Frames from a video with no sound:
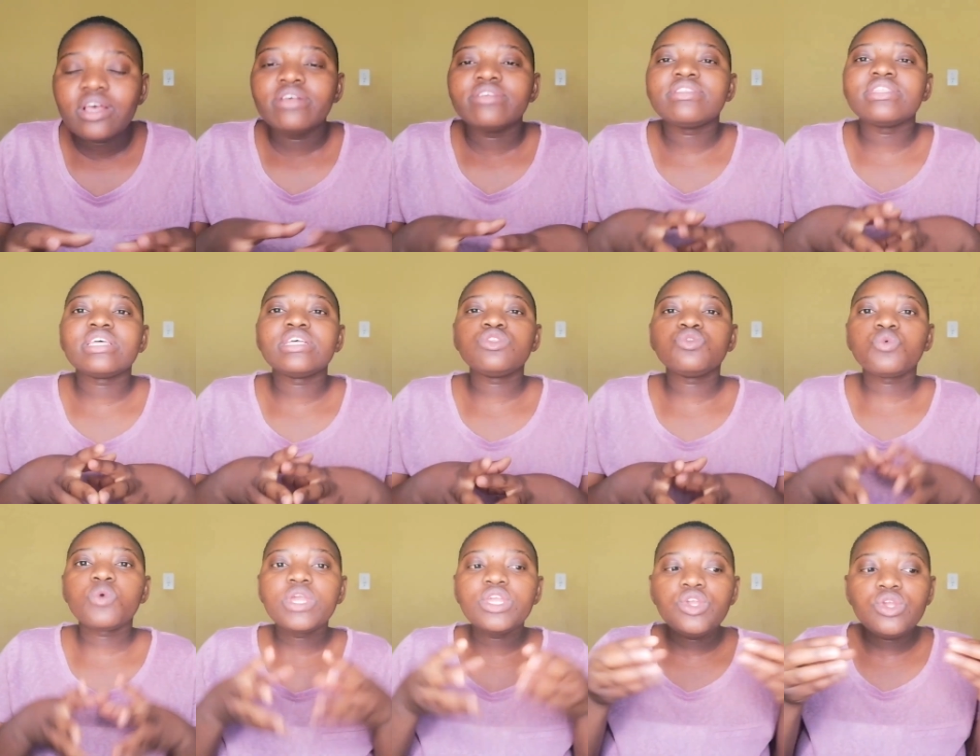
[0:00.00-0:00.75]
So
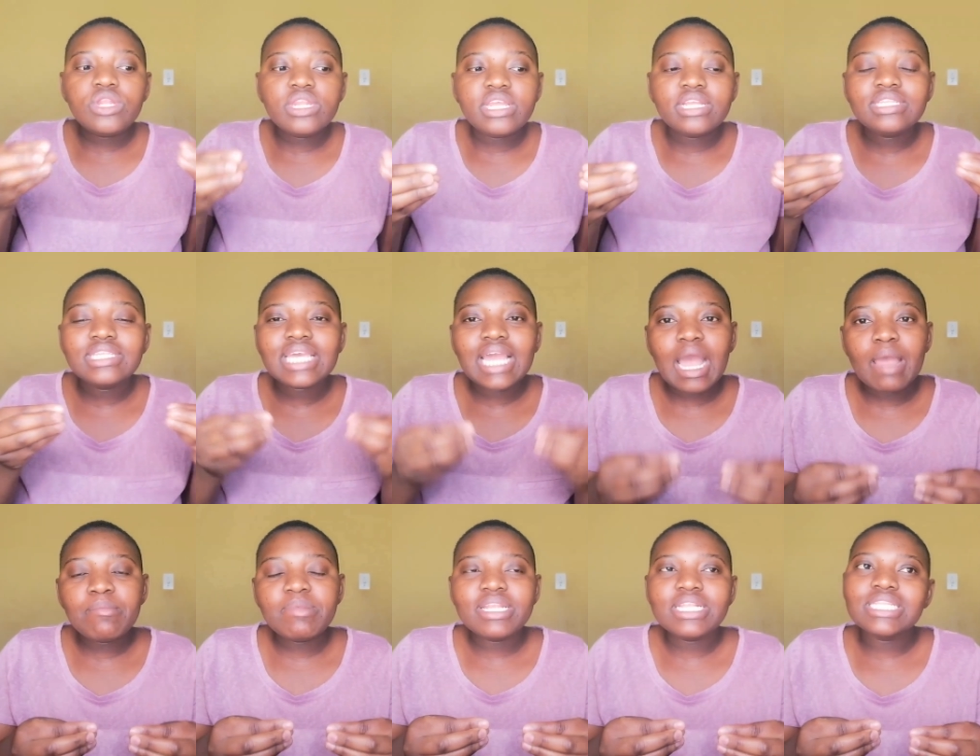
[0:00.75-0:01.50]
that's where you need to
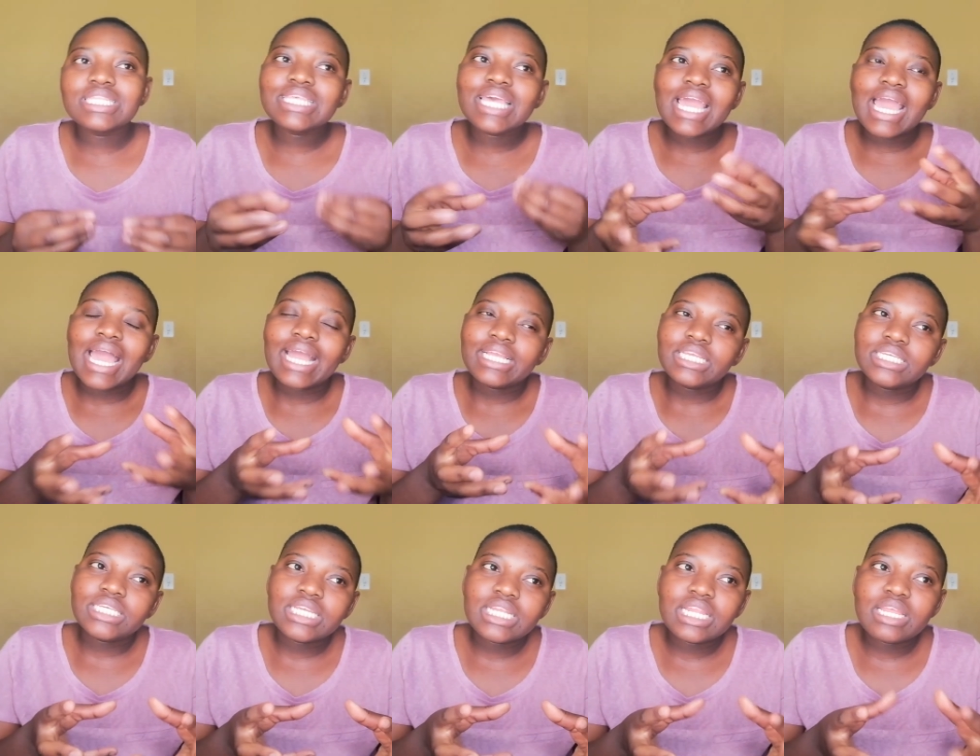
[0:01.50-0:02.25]
come in and say,
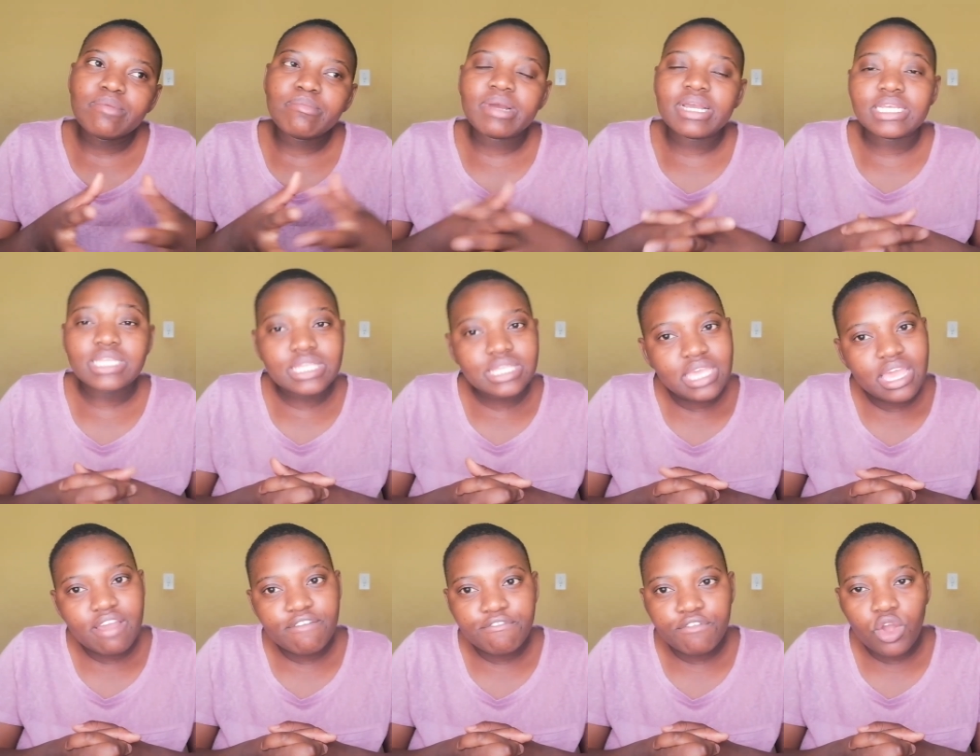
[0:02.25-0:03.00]
actually, my
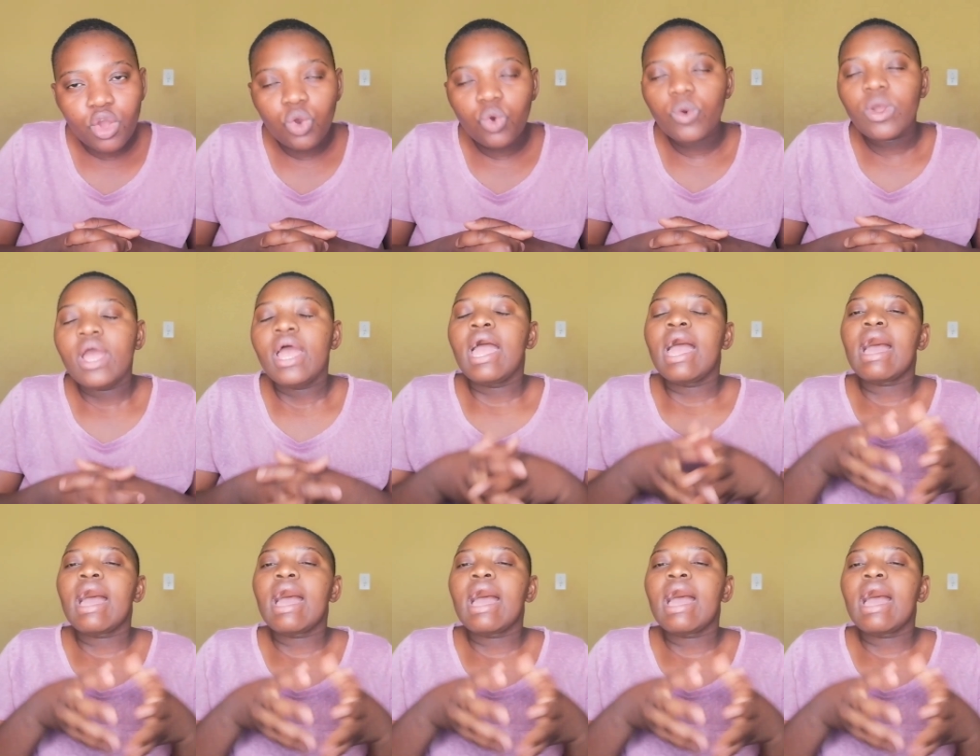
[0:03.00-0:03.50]
CFO,